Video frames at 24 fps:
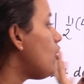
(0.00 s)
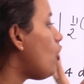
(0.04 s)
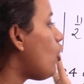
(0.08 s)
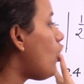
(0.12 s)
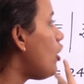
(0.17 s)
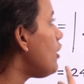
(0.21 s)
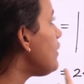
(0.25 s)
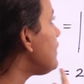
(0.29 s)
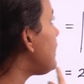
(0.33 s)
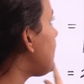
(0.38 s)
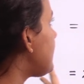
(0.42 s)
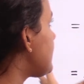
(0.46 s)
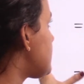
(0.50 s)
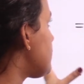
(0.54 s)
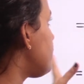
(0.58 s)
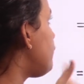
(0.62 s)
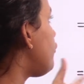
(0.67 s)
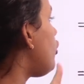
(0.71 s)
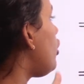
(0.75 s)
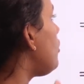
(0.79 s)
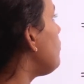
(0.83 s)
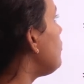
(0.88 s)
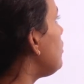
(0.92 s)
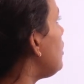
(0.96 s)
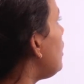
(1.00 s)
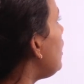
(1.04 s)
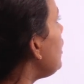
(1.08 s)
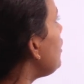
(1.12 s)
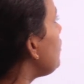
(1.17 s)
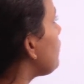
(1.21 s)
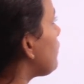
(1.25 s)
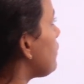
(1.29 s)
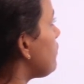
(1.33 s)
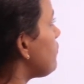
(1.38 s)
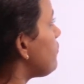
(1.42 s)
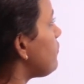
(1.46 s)
or there is a formula
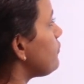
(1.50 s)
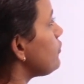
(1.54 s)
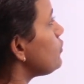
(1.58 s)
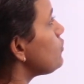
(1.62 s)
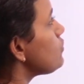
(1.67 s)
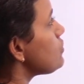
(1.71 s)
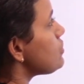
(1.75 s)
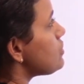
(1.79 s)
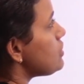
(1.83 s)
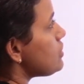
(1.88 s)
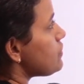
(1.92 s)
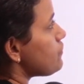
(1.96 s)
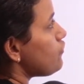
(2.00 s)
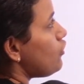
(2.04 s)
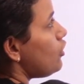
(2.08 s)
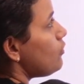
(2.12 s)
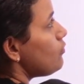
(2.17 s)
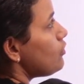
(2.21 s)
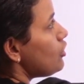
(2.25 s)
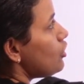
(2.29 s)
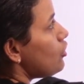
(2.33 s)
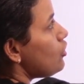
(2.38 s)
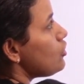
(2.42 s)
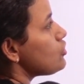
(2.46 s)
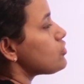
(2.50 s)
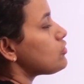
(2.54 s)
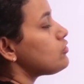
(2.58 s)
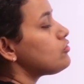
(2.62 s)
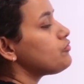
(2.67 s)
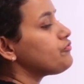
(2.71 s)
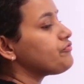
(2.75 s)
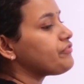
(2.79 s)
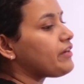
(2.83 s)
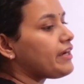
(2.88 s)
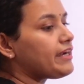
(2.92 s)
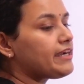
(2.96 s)
you can use this formula also
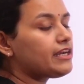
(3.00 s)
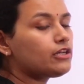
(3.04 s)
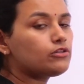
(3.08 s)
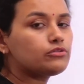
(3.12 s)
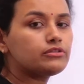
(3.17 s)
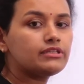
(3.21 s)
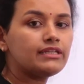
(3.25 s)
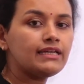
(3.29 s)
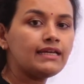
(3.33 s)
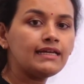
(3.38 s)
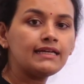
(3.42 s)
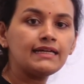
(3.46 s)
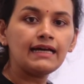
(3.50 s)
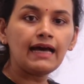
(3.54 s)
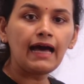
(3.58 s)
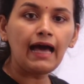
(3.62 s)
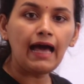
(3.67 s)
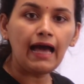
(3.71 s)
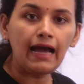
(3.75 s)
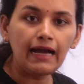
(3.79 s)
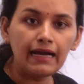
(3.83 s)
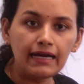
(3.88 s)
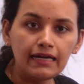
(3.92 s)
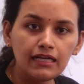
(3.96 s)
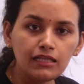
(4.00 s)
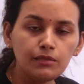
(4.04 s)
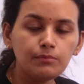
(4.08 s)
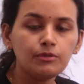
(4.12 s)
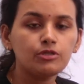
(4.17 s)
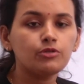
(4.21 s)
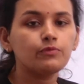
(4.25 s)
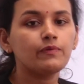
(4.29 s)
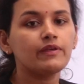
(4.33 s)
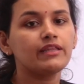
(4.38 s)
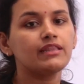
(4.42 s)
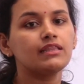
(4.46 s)
to find out the angle
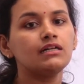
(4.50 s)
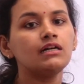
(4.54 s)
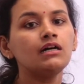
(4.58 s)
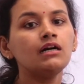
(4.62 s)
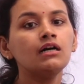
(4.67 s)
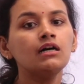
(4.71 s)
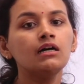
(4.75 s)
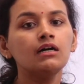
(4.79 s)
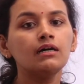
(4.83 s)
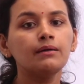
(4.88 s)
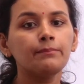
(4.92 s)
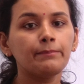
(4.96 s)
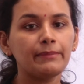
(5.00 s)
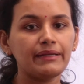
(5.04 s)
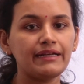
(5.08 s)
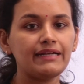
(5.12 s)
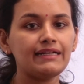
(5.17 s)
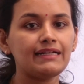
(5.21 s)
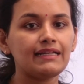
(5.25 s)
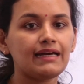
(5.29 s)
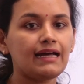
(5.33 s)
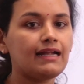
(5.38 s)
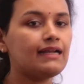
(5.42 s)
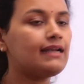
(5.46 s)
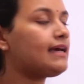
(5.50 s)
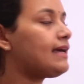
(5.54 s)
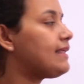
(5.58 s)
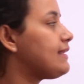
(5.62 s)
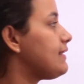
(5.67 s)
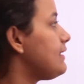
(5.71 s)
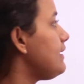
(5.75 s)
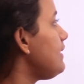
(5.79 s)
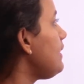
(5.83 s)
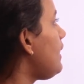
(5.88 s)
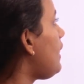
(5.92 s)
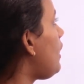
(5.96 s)
between the minute hand
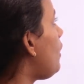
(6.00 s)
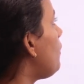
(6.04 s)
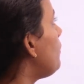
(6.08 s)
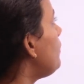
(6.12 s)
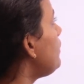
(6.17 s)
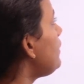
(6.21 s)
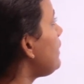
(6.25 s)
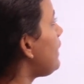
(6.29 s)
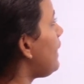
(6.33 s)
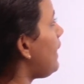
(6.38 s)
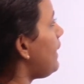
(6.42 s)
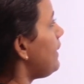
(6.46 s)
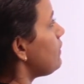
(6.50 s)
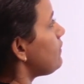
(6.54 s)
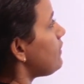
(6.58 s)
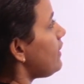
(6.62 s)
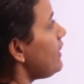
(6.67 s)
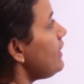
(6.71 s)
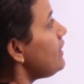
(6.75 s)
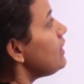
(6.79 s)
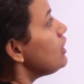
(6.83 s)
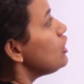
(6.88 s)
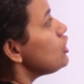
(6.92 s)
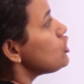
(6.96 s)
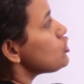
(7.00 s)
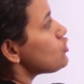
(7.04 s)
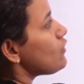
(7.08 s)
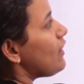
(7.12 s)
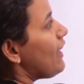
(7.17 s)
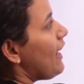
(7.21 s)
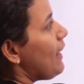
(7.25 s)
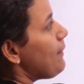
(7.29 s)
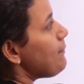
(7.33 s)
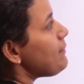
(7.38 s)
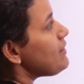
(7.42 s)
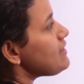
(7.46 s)
and the hour hand right so
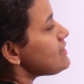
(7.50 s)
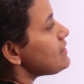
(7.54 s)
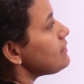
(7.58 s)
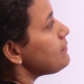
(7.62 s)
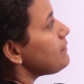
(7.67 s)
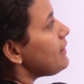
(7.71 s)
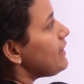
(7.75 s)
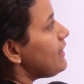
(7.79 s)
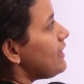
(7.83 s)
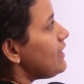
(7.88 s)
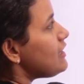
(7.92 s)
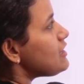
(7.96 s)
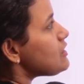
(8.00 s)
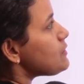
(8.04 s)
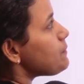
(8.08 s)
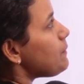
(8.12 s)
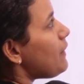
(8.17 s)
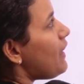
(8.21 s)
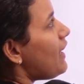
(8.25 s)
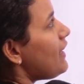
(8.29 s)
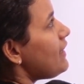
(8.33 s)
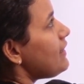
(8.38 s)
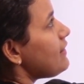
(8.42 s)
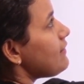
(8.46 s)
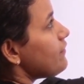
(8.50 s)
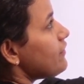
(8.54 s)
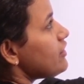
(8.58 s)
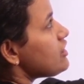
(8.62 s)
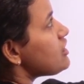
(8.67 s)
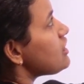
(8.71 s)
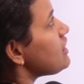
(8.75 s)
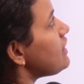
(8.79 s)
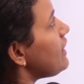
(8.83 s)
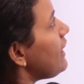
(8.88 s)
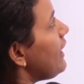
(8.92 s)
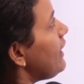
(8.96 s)
m is the minutes part
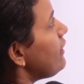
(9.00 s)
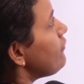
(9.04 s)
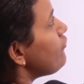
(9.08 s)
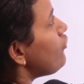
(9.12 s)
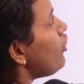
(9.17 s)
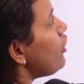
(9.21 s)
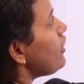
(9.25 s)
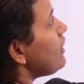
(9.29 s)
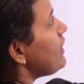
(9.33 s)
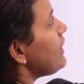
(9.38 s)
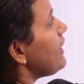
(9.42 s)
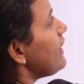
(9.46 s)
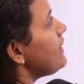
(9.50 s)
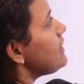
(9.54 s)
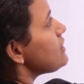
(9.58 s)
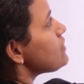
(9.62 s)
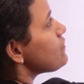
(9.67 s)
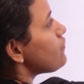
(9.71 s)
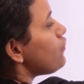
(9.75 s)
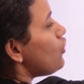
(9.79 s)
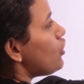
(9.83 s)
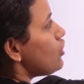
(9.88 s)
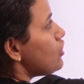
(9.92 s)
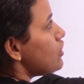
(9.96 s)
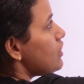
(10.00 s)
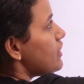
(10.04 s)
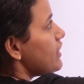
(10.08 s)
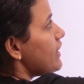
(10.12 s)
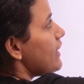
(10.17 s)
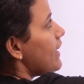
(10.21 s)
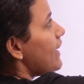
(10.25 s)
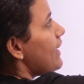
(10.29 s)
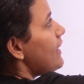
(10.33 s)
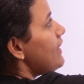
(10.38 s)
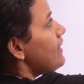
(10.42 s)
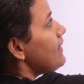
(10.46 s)
which in 848 is
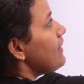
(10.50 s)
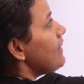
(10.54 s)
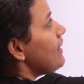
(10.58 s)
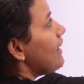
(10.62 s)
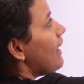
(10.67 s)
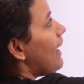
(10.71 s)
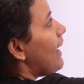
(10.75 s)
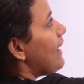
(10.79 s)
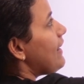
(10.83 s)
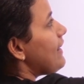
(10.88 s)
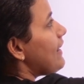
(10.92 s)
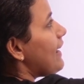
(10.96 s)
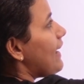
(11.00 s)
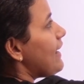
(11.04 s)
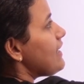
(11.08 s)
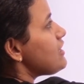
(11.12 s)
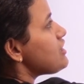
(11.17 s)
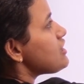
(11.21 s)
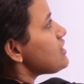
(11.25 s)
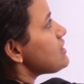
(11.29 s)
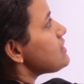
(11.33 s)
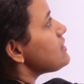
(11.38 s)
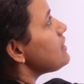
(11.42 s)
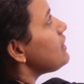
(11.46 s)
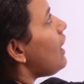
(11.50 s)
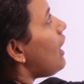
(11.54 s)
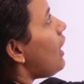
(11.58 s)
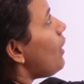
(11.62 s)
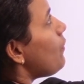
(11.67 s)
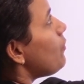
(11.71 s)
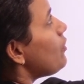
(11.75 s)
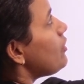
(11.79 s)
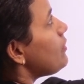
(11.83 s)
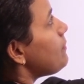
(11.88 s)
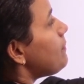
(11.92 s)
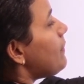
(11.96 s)
48 and h is the
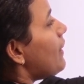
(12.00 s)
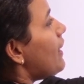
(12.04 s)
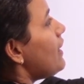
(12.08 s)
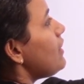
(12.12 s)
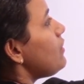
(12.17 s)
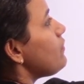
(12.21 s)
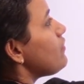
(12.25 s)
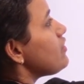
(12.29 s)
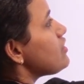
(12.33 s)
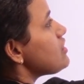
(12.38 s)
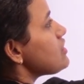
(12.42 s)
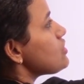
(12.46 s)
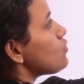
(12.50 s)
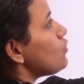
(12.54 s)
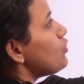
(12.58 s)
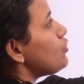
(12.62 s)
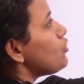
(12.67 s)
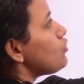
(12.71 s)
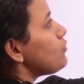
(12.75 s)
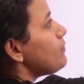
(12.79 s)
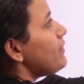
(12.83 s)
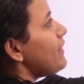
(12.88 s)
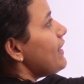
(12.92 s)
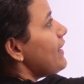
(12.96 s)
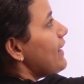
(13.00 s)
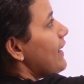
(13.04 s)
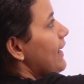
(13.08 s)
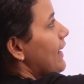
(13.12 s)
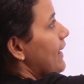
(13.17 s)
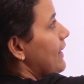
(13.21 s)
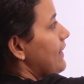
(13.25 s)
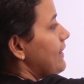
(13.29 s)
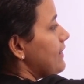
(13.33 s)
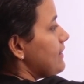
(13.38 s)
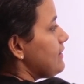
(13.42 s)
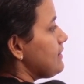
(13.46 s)
hour part which is going to be
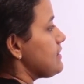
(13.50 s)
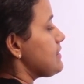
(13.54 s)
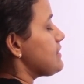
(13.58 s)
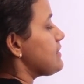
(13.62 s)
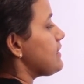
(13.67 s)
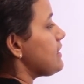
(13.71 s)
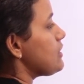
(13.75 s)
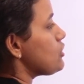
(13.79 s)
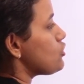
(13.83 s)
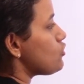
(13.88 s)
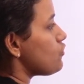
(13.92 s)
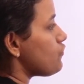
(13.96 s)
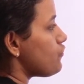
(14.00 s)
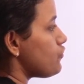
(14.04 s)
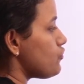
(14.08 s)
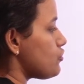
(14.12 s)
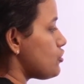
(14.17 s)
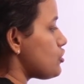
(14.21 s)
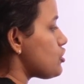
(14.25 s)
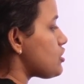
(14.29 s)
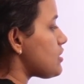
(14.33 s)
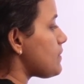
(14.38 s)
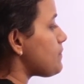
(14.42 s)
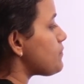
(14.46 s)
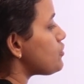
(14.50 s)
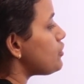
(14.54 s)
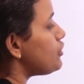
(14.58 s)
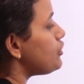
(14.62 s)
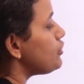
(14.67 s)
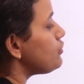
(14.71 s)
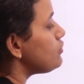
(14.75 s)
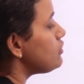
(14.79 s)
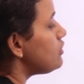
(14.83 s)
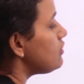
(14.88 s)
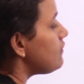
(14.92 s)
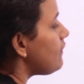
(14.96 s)
8 in this case. So if you just
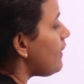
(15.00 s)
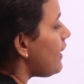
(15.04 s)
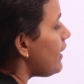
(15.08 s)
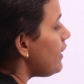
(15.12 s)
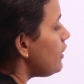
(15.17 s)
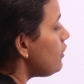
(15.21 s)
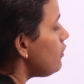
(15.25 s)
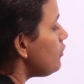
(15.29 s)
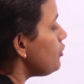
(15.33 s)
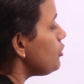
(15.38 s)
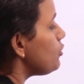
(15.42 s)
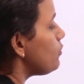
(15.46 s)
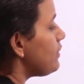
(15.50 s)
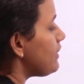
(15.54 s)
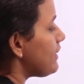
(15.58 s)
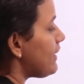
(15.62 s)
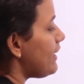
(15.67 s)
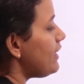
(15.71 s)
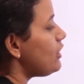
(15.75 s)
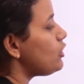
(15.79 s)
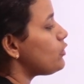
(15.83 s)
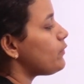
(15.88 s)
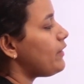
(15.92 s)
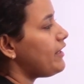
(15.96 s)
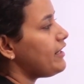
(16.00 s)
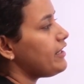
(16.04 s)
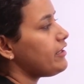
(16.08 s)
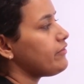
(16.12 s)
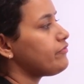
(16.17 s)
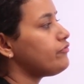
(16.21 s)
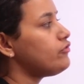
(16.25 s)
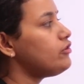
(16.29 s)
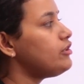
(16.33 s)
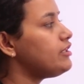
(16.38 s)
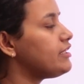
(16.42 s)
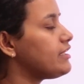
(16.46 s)
substitute the value you will get
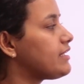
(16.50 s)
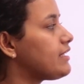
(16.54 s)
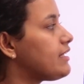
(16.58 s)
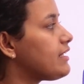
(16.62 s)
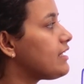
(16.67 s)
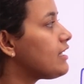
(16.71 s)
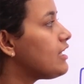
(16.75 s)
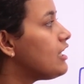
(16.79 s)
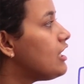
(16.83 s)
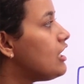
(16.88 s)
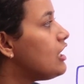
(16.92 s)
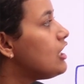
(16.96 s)
24 degree.